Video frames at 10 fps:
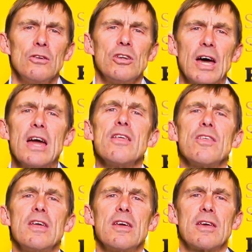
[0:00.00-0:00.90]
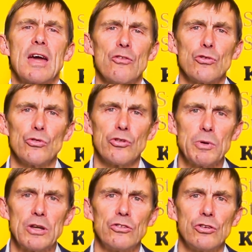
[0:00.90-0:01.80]
Today, the Council
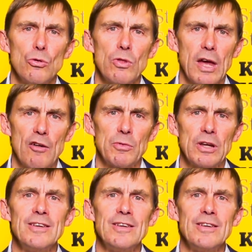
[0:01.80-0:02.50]
submitted to the Government